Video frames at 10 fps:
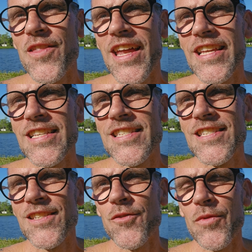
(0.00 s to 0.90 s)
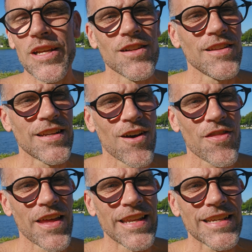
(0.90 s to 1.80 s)
that it's real and
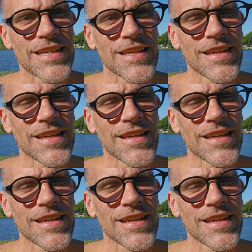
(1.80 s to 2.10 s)
authentic,